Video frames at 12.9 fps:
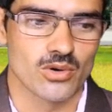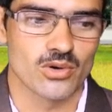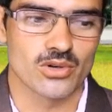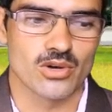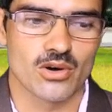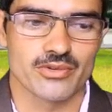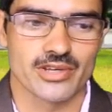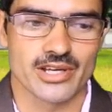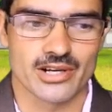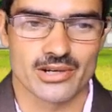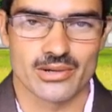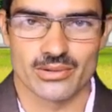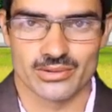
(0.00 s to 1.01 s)
Un
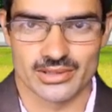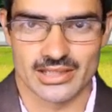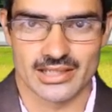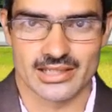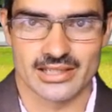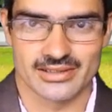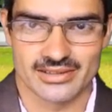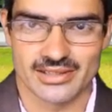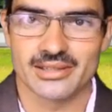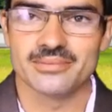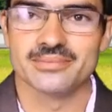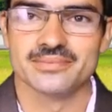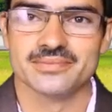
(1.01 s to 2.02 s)
gobierno de la gente,